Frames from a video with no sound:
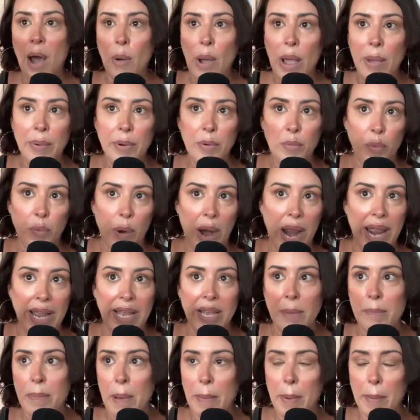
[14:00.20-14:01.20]
I would rank
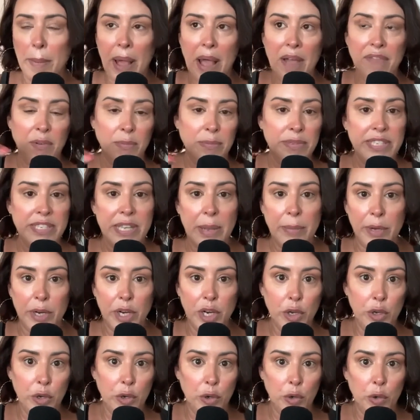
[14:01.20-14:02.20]
blah, blah, blah from someone
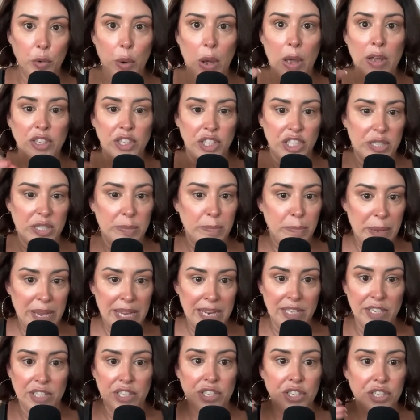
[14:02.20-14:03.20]
who just
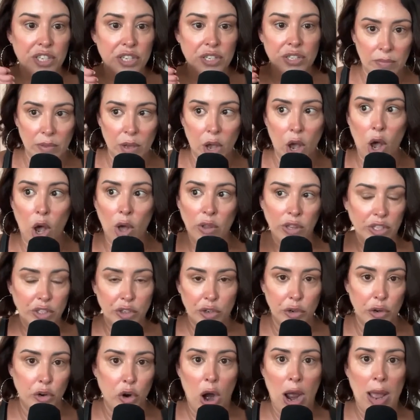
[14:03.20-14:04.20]
binged all the
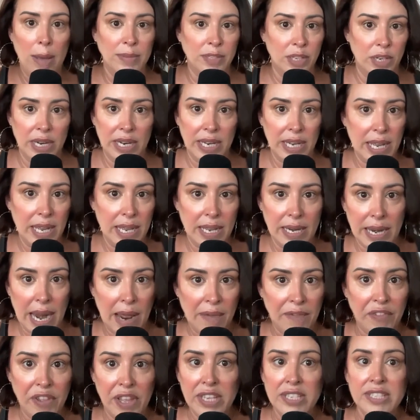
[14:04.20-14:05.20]
true crimes on
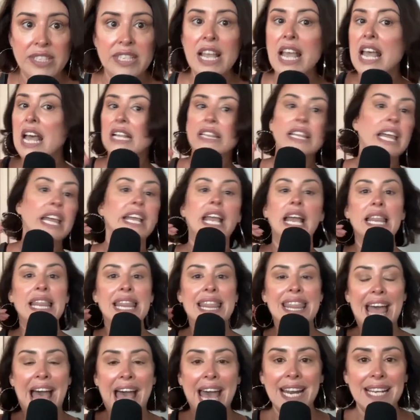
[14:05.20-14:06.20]
Netflix. Like
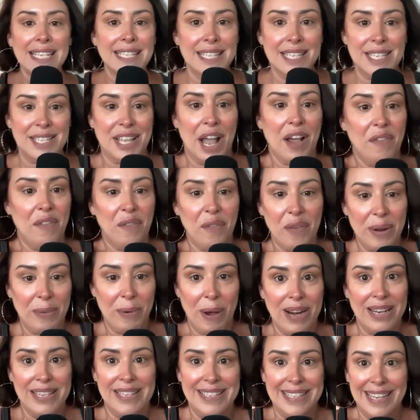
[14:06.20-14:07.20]
that is the stuff we
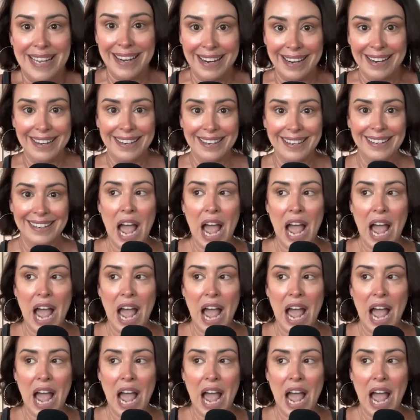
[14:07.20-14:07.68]
want to see.